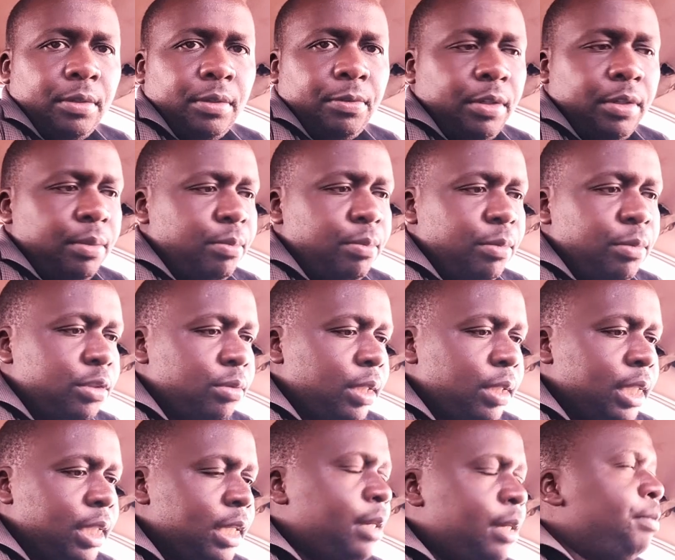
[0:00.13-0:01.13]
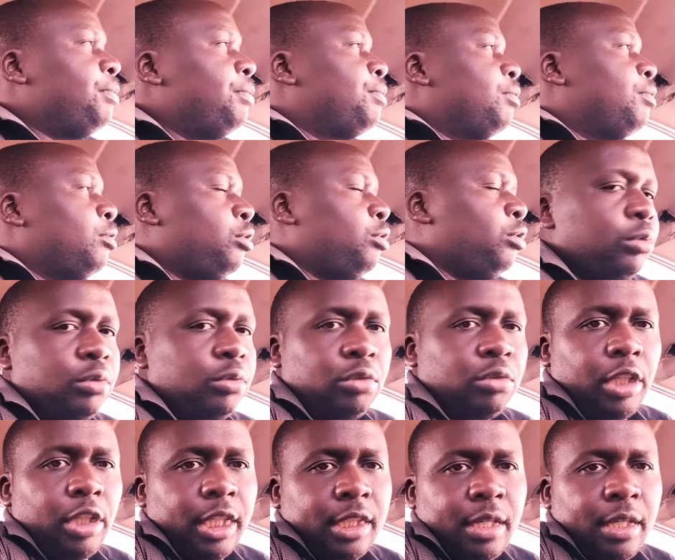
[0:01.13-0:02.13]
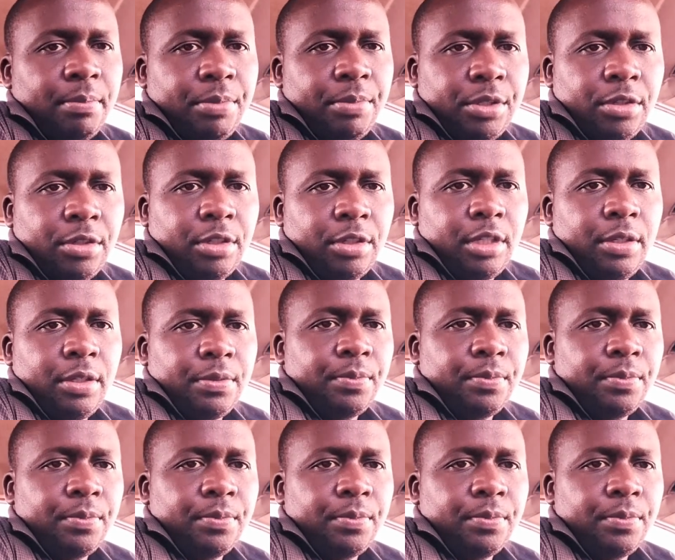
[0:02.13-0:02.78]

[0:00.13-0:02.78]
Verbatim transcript: you most welcome to today's episode.